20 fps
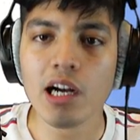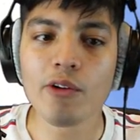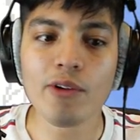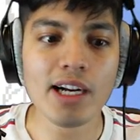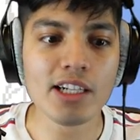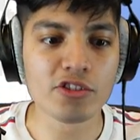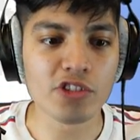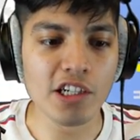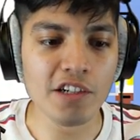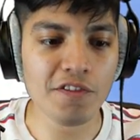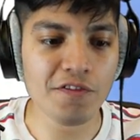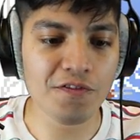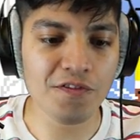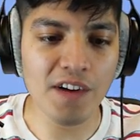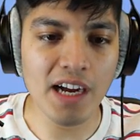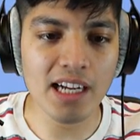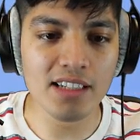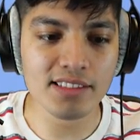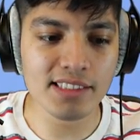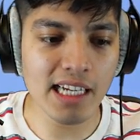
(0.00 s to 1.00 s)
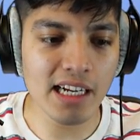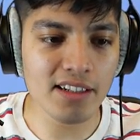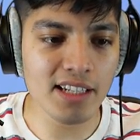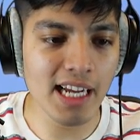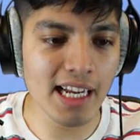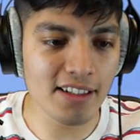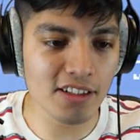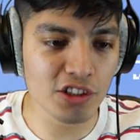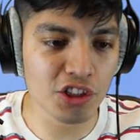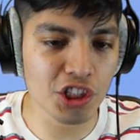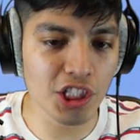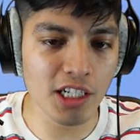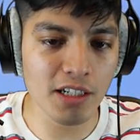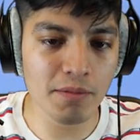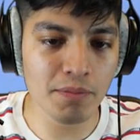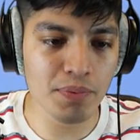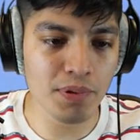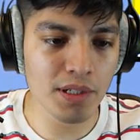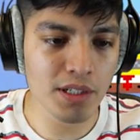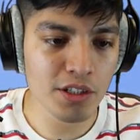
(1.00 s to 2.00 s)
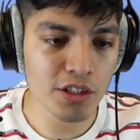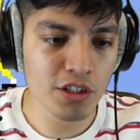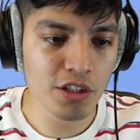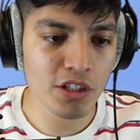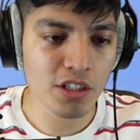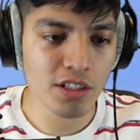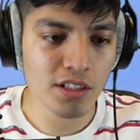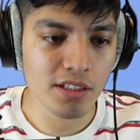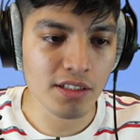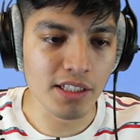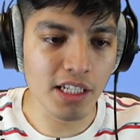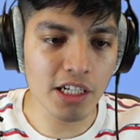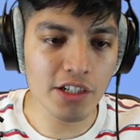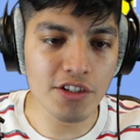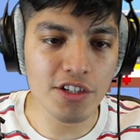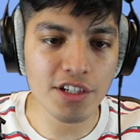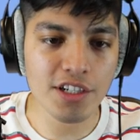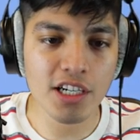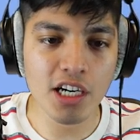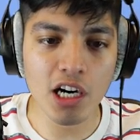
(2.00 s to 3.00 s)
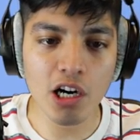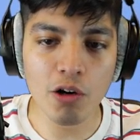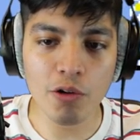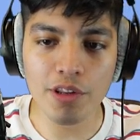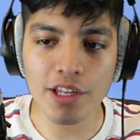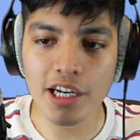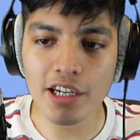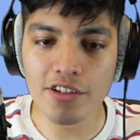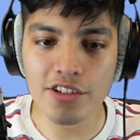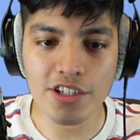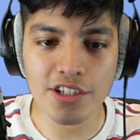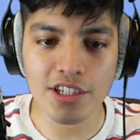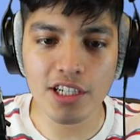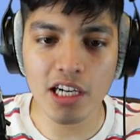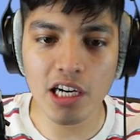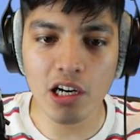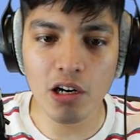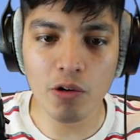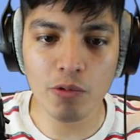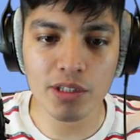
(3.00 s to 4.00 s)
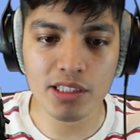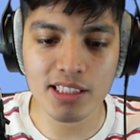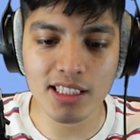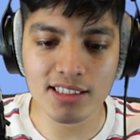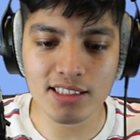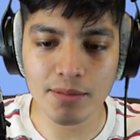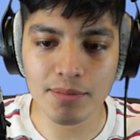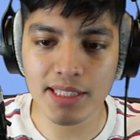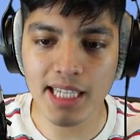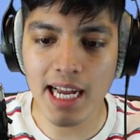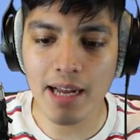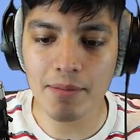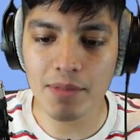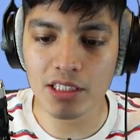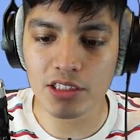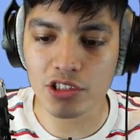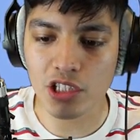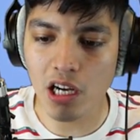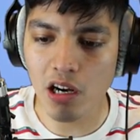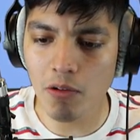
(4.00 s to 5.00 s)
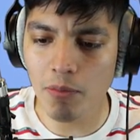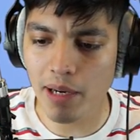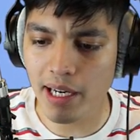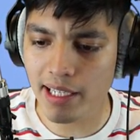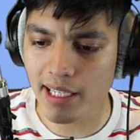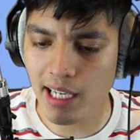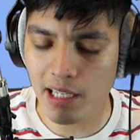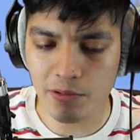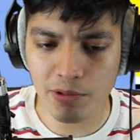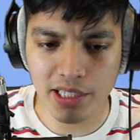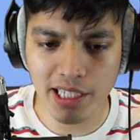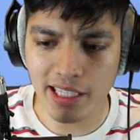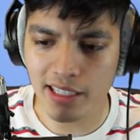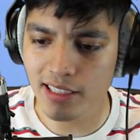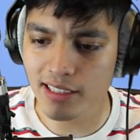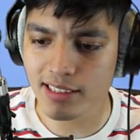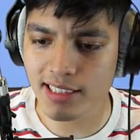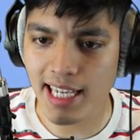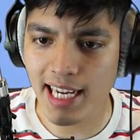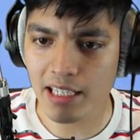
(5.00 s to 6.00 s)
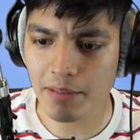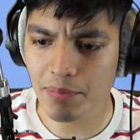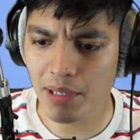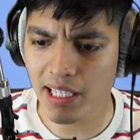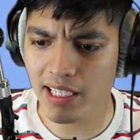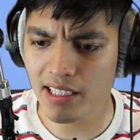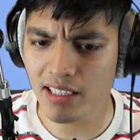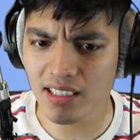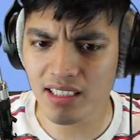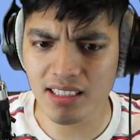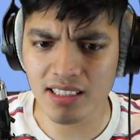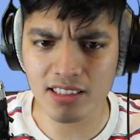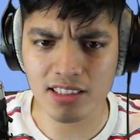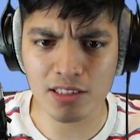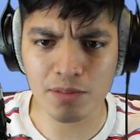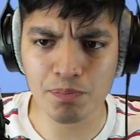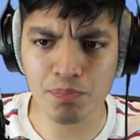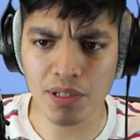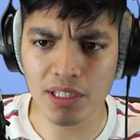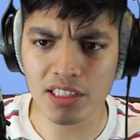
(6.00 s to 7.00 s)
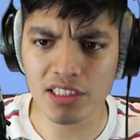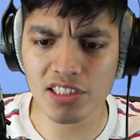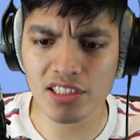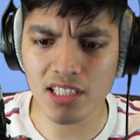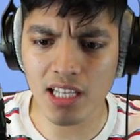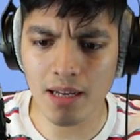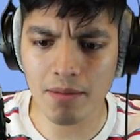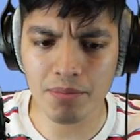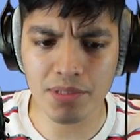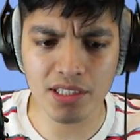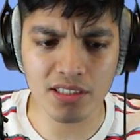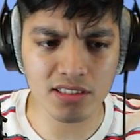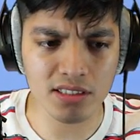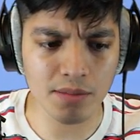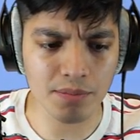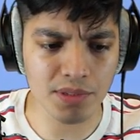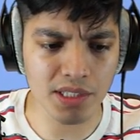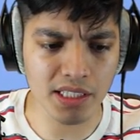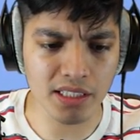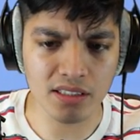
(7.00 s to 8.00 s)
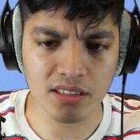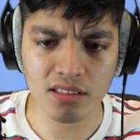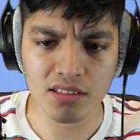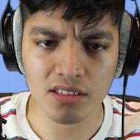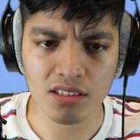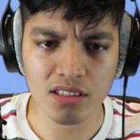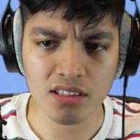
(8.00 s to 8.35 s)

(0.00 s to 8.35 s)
All right, so I found out how to jump there you go, there you go, we did some damage. Oh my god, we're getting attacked by a sponge zombie or something.